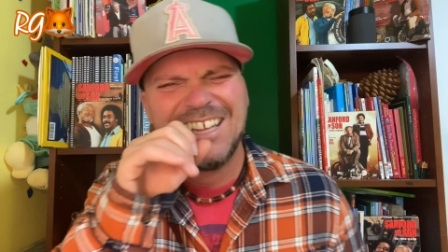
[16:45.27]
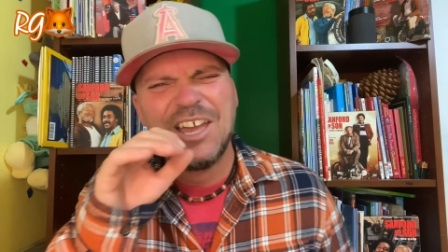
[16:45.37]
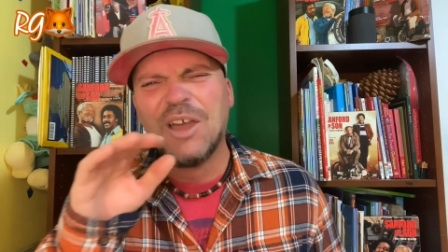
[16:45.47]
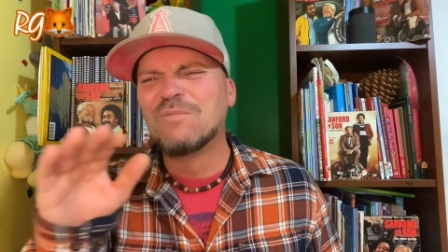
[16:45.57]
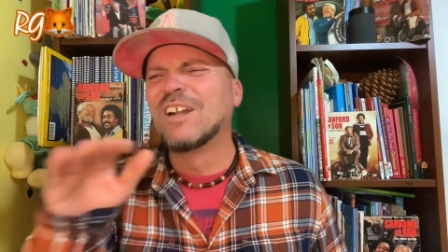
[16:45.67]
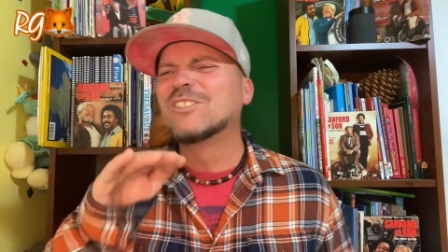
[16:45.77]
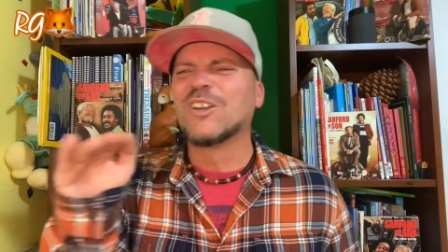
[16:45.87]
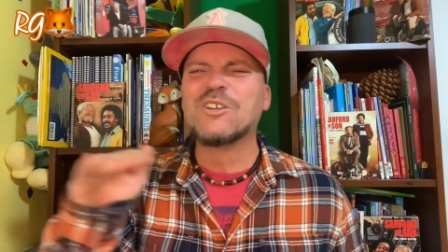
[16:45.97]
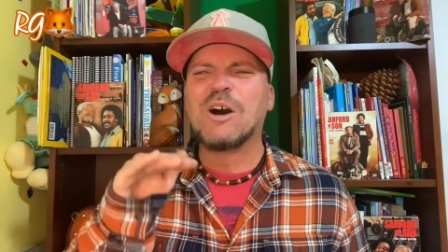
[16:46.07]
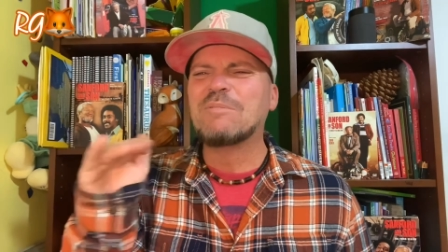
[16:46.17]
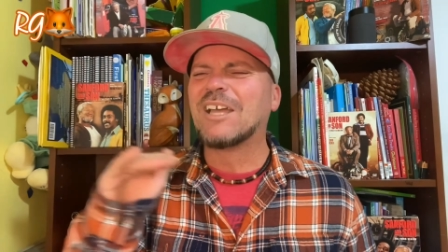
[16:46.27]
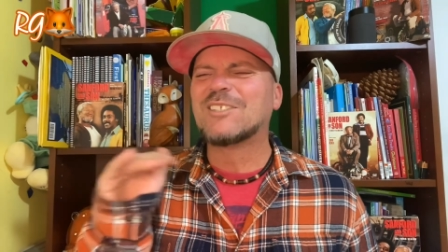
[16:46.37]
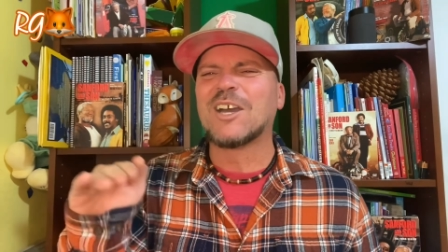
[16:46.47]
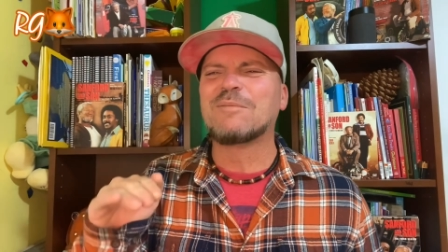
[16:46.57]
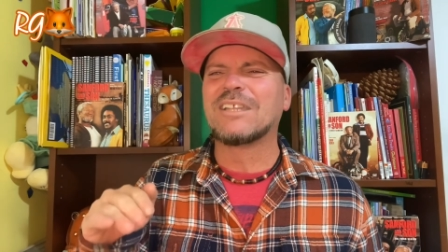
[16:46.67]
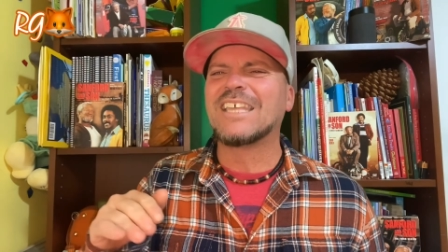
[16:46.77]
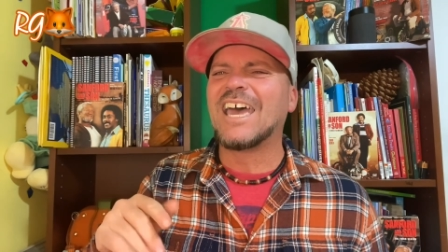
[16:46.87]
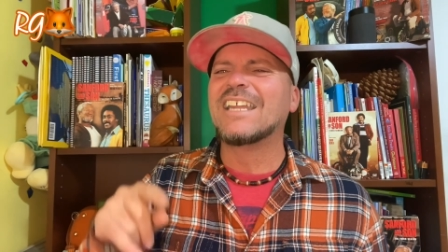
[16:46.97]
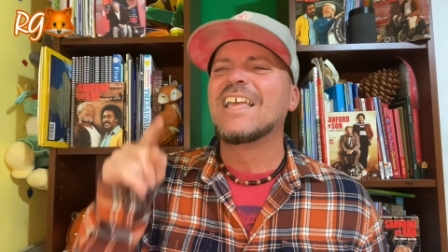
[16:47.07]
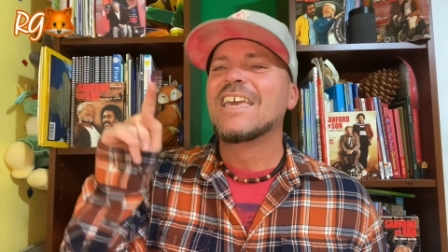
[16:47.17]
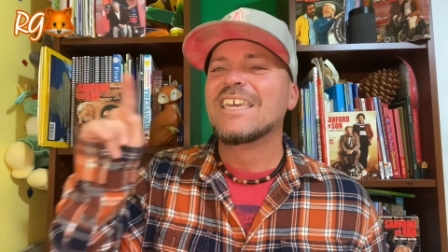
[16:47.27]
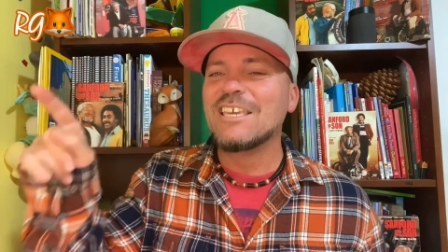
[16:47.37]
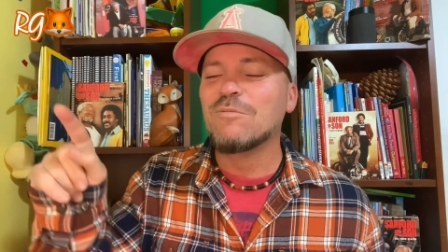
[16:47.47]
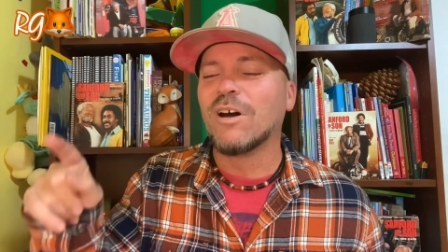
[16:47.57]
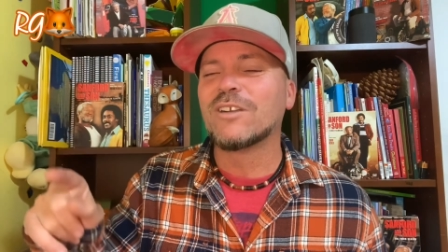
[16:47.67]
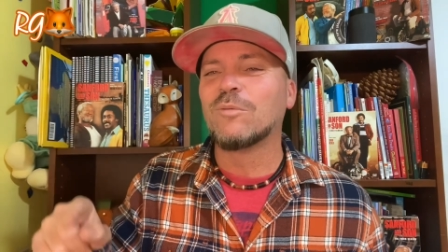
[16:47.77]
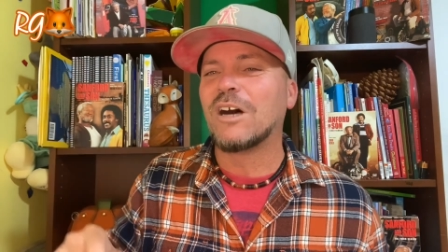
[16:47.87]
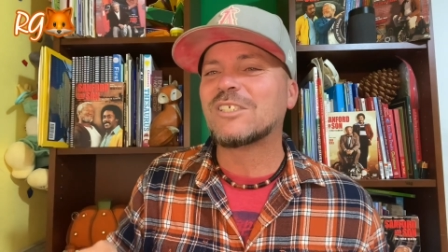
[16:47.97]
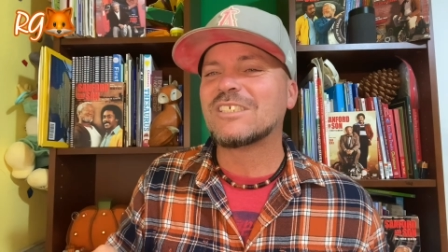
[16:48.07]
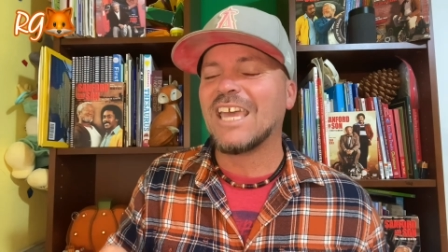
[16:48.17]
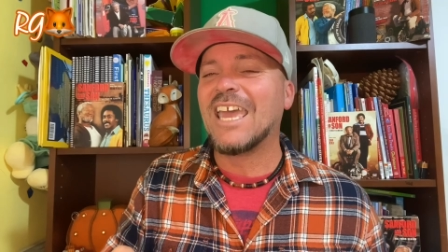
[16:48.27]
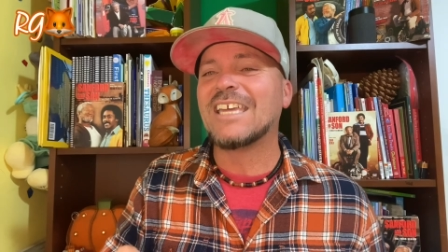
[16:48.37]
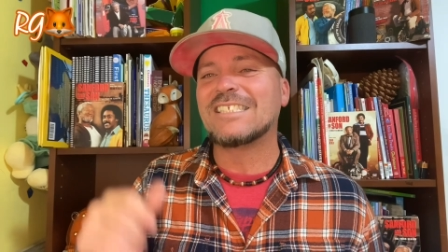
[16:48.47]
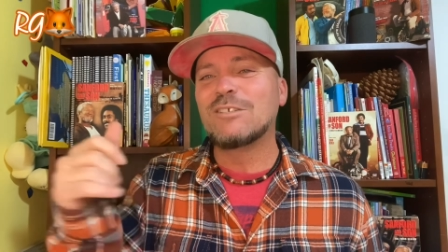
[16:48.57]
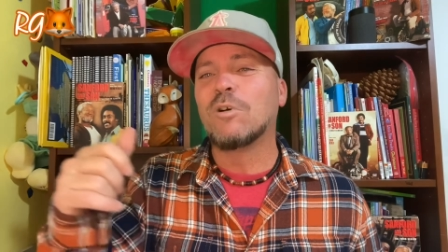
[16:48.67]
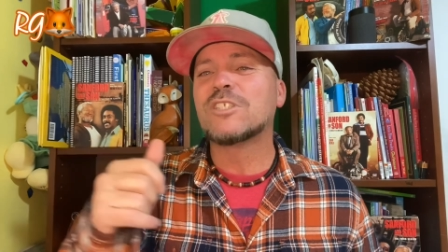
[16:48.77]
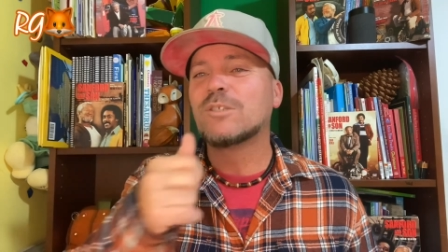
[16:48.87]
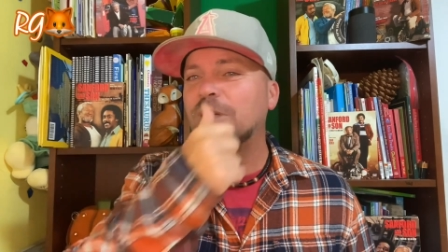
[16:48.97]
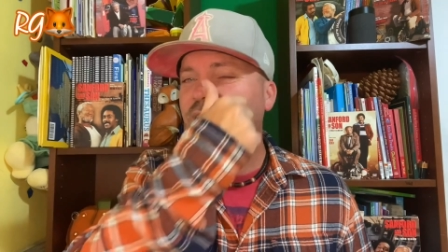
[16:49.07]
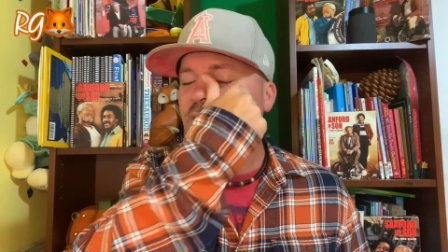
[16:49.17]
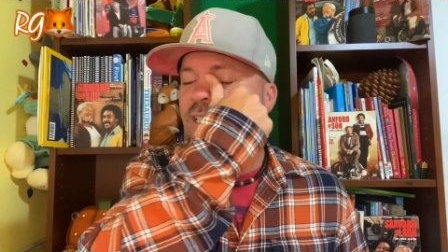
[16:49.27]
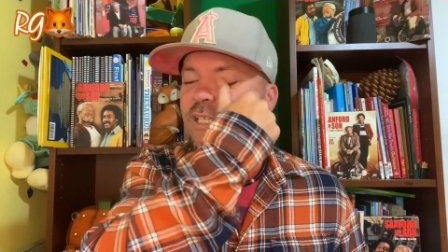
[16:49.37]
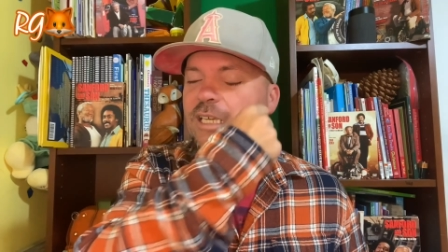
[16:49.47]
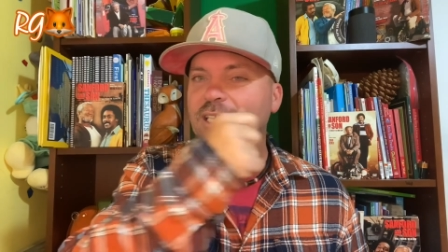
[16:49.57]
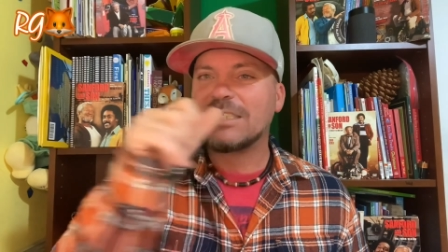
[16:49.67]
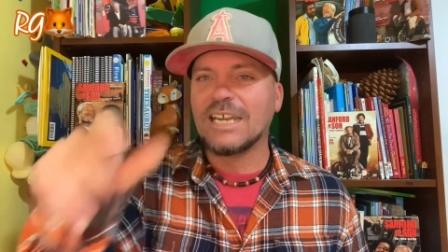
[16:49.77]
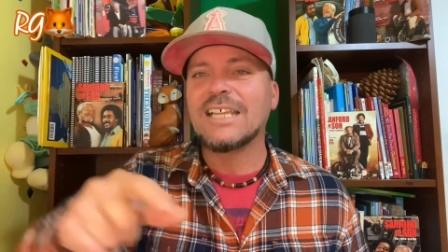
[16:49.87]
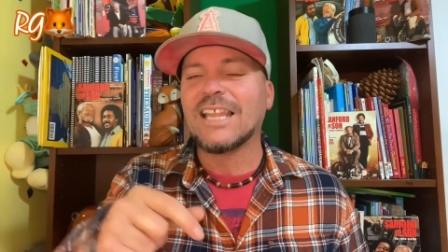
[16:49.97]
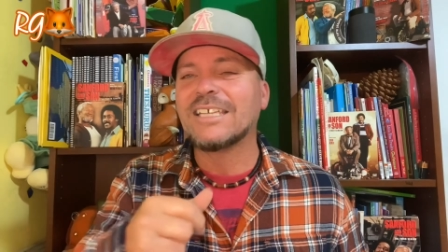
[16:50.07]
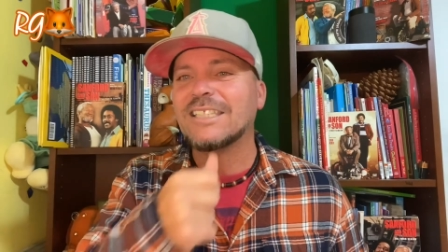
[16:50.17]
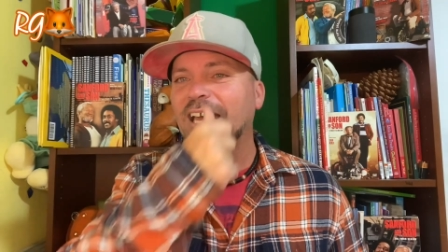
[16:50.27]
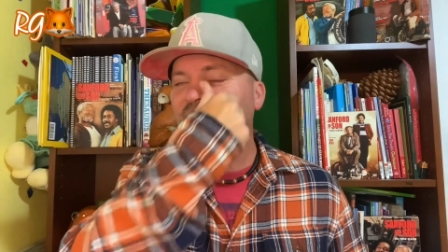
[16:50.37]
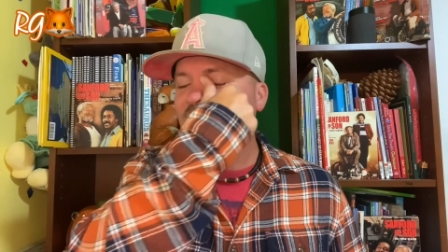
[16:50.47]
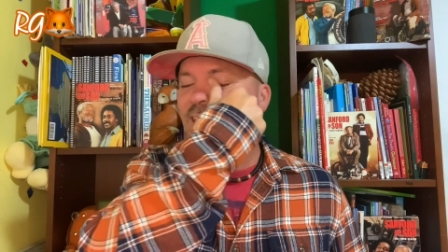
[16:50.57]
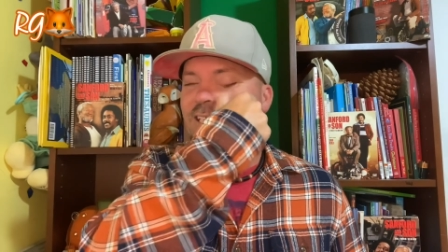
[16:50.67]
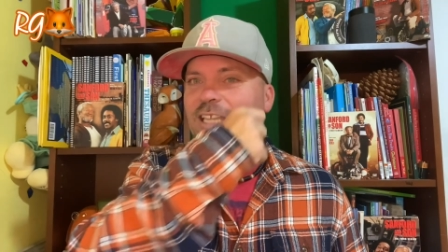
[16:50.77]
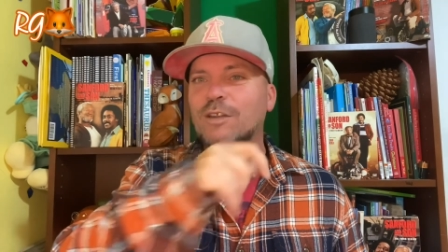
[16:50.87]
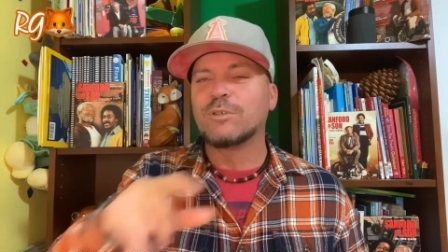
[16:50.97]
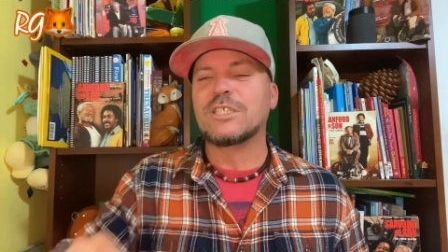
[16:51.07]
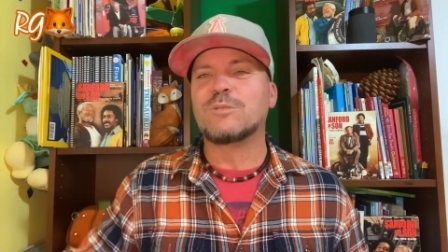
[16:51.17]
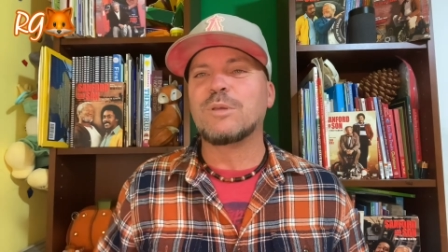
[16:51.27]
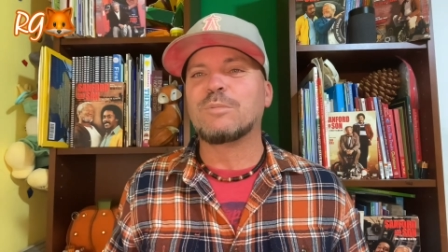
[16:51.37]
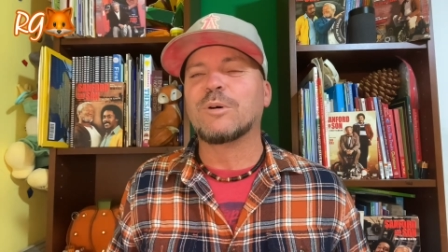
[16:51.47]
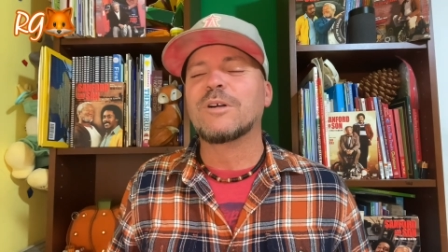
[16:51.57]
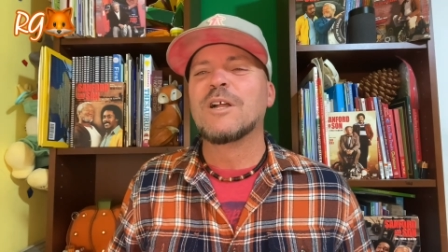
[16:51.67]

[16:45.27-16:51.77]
And Fred's all, no, I'm not talking about that. He wanted to wash his hands. He wants to be clean. He said, I like that. I like that with these people.